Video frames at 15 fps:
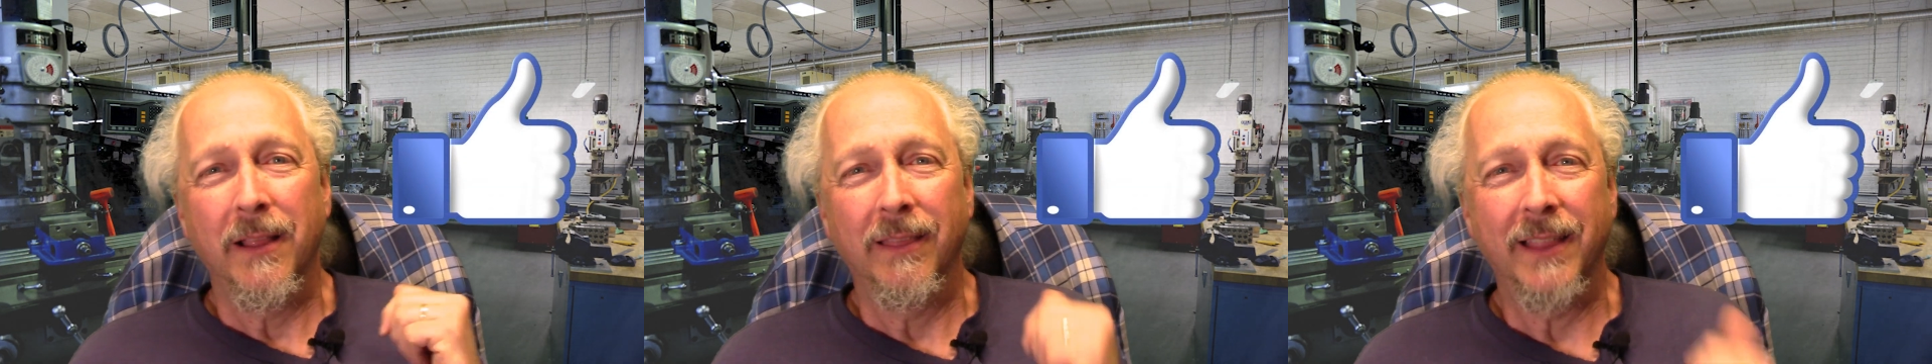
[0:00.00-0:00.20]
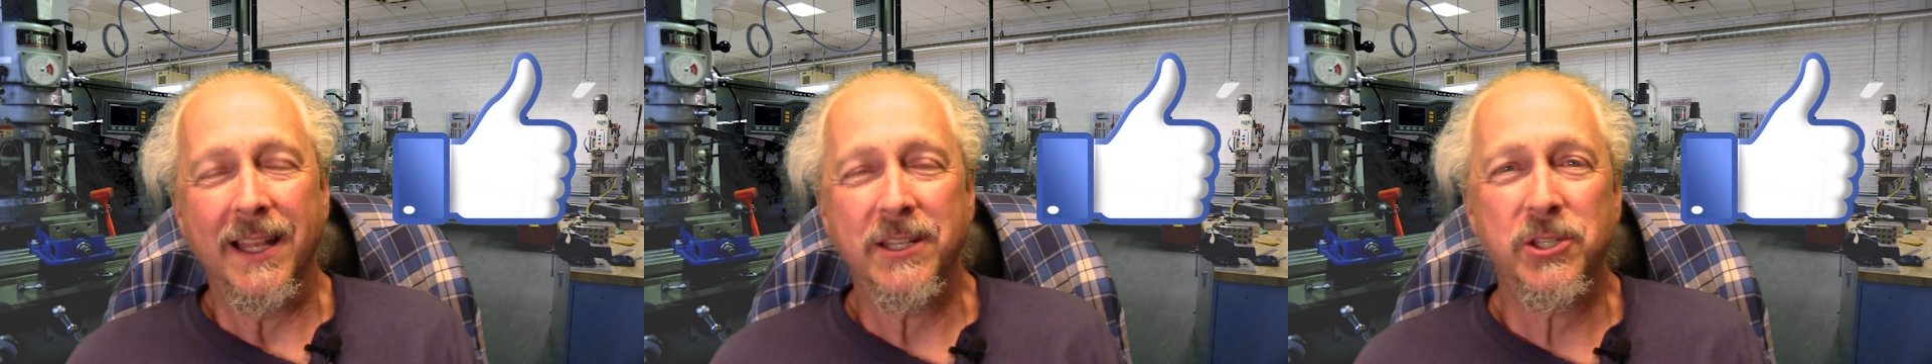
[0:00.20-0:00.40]

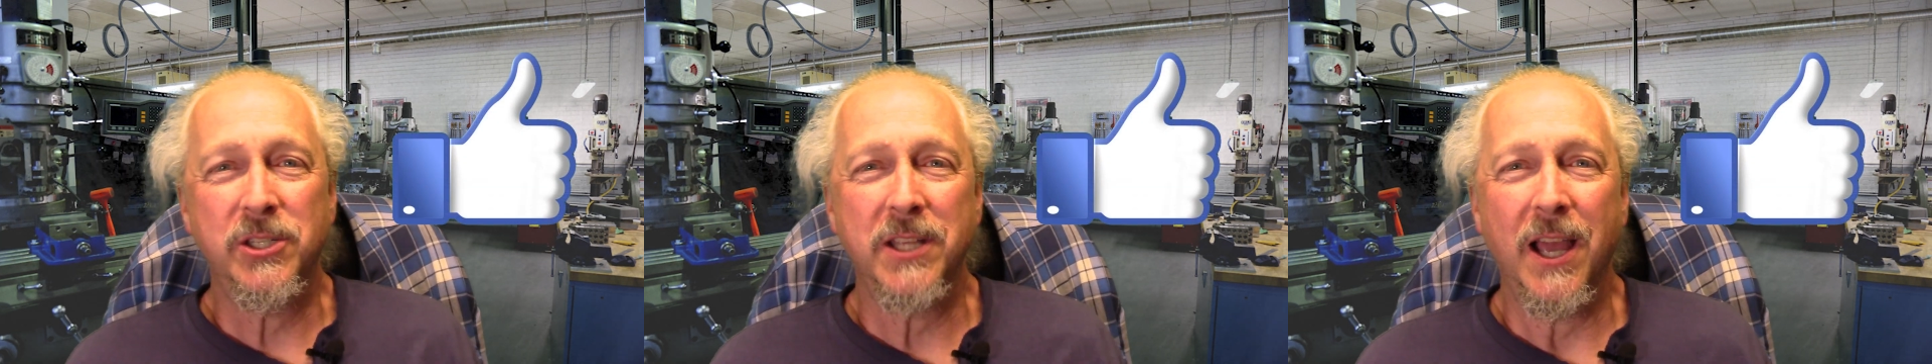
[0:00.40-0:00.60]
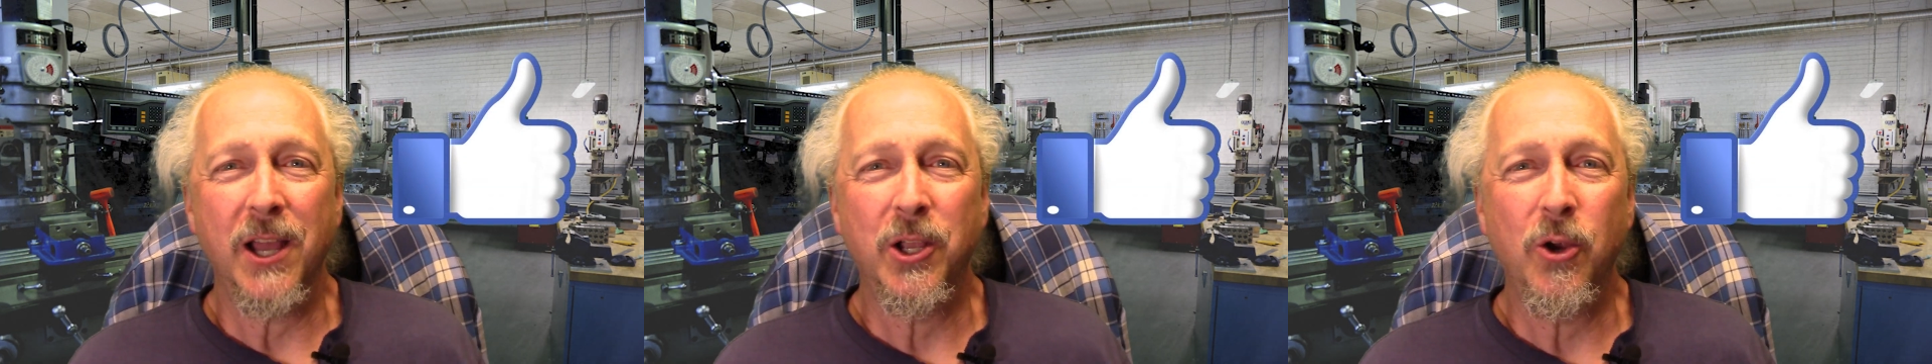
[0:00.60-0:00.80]
Let's
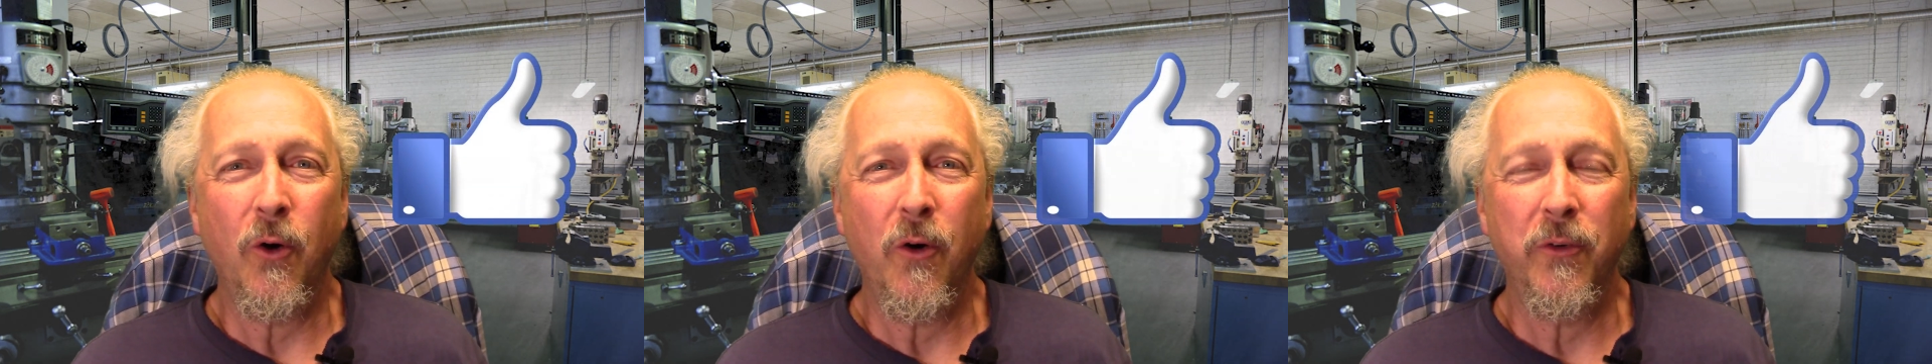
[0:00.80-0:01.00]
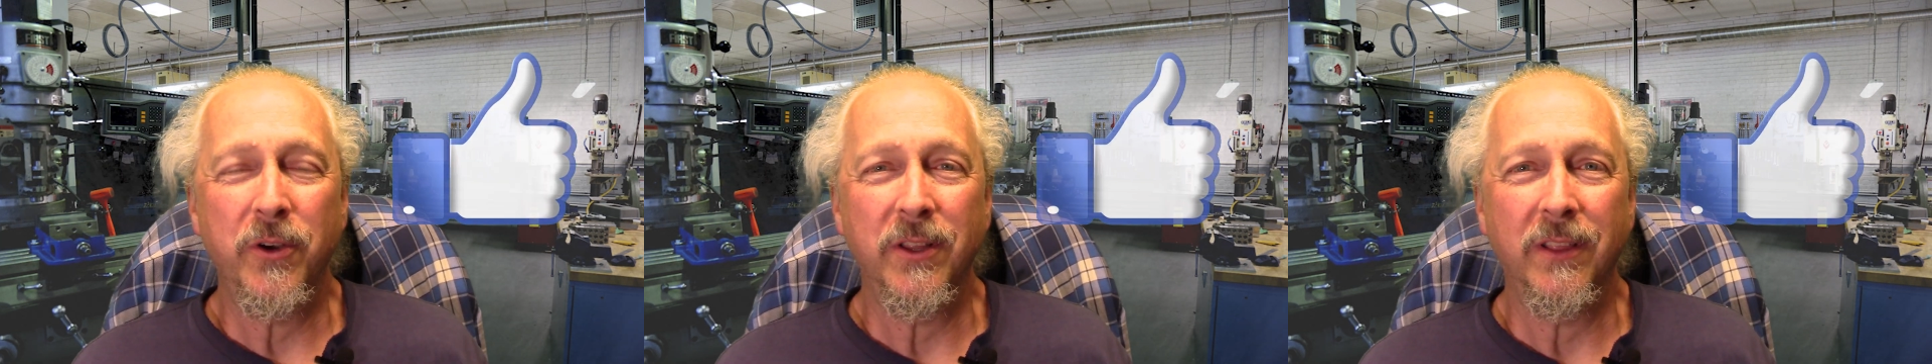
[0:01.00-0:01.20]
uh,
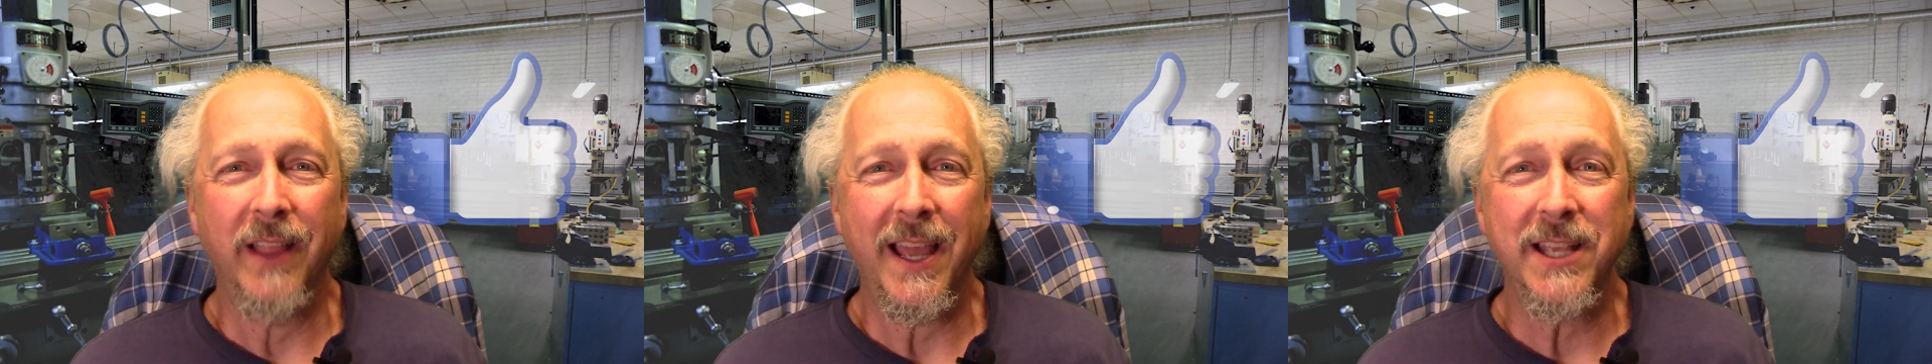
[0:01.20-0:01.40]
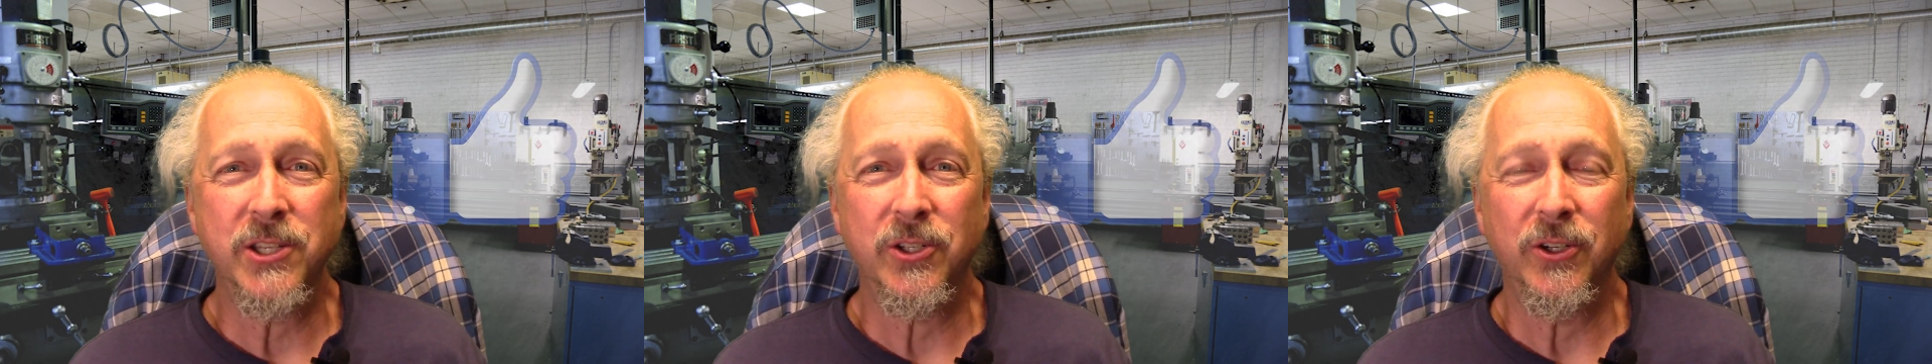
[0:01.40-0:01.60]
go over to the
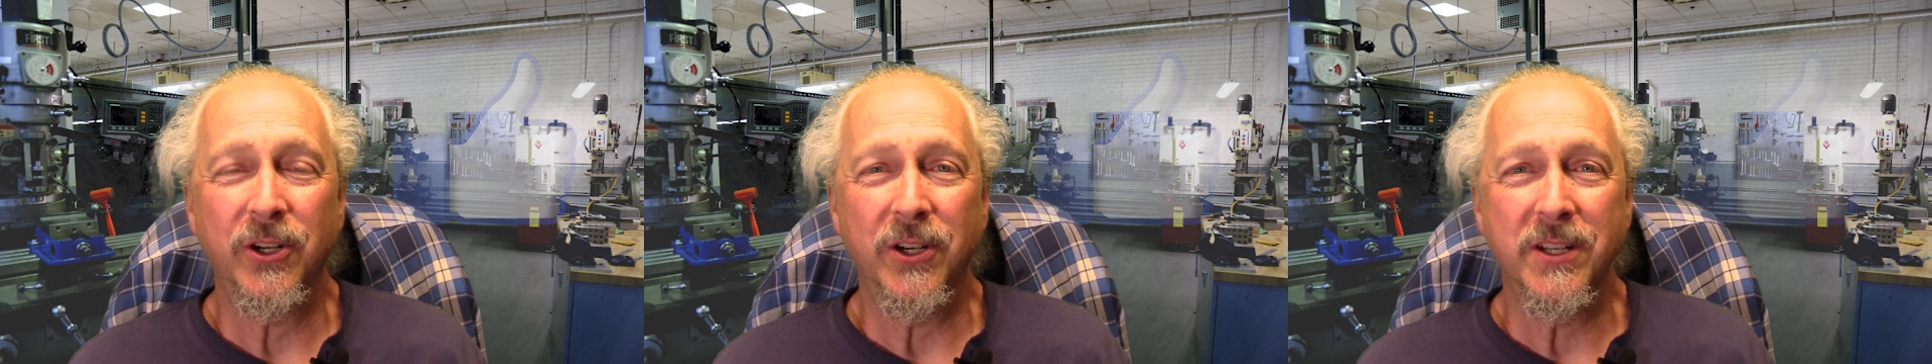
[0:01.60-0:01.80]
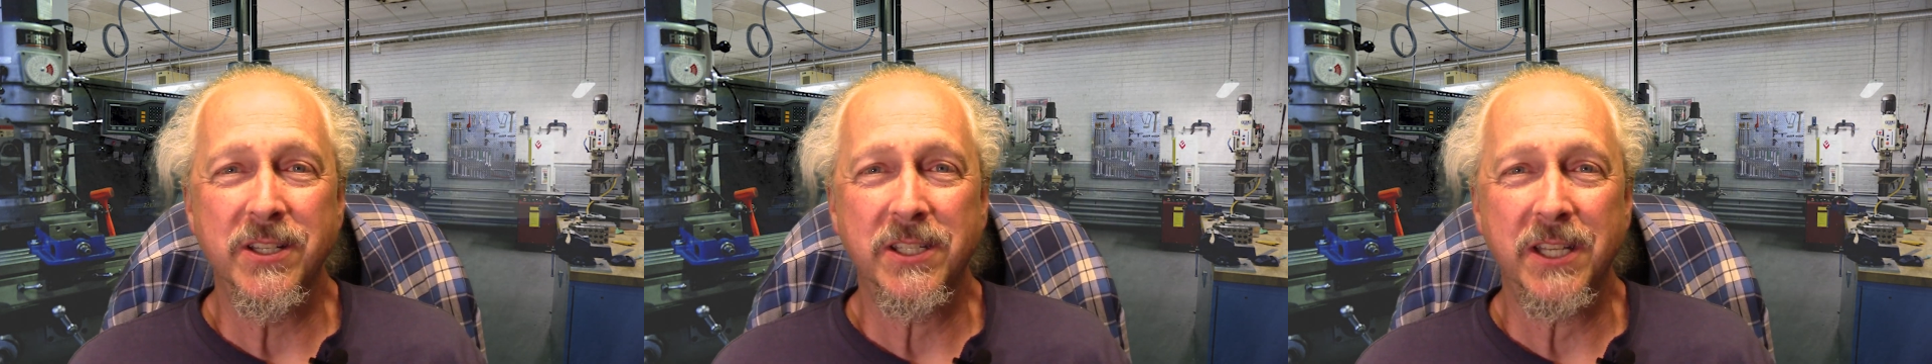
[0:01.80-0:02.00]

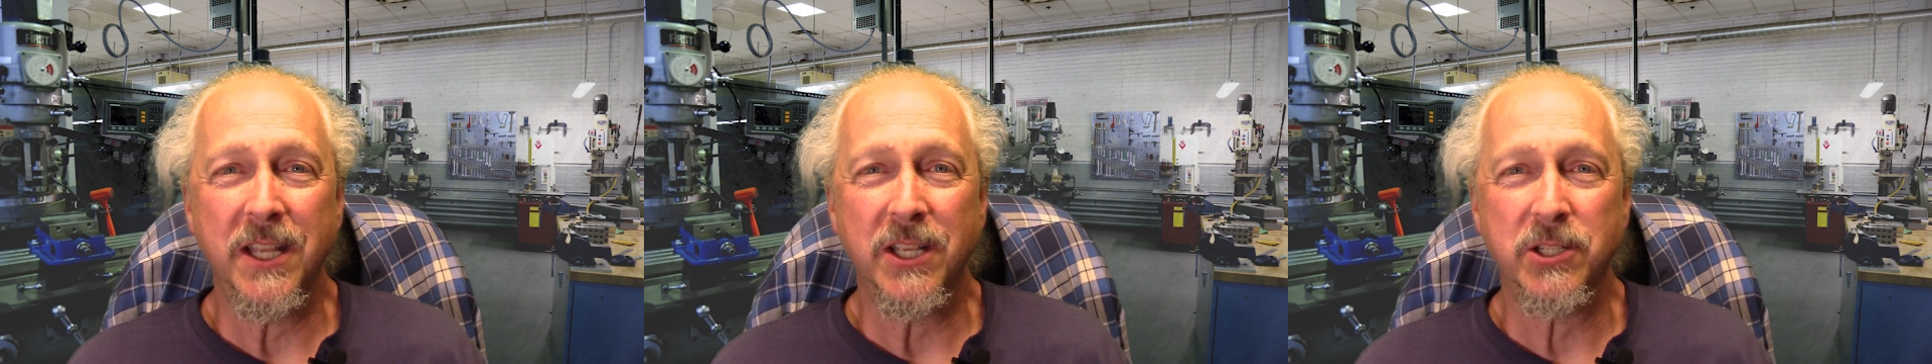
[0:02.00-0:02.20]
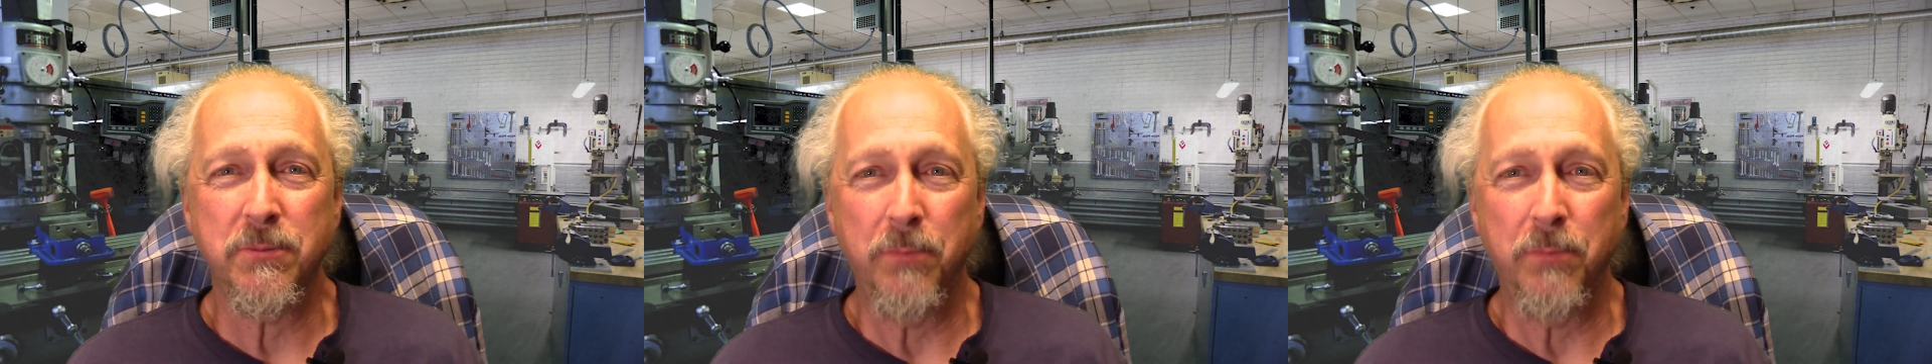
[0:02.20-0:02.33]
laser and see us